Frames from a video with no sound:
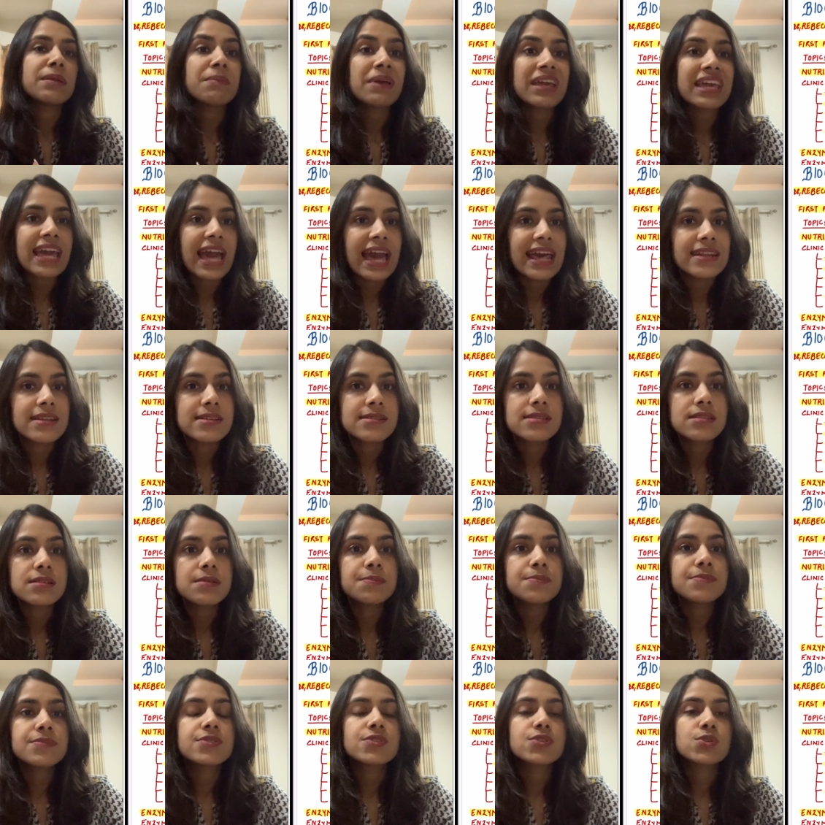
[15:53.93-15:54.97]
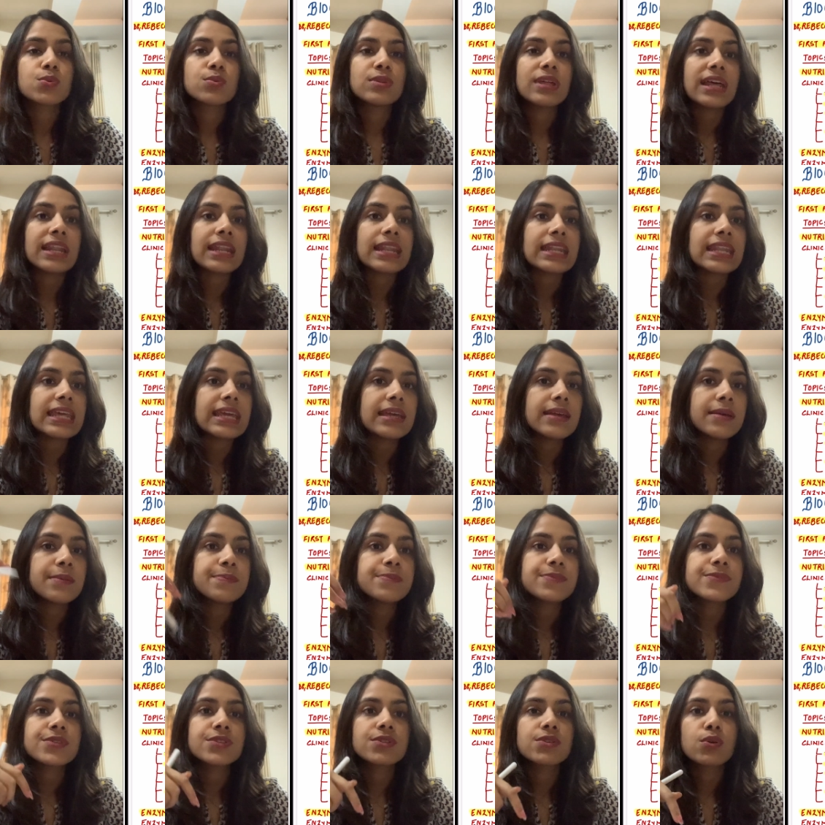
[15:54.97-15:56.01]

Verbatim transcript: mechanisms to their names,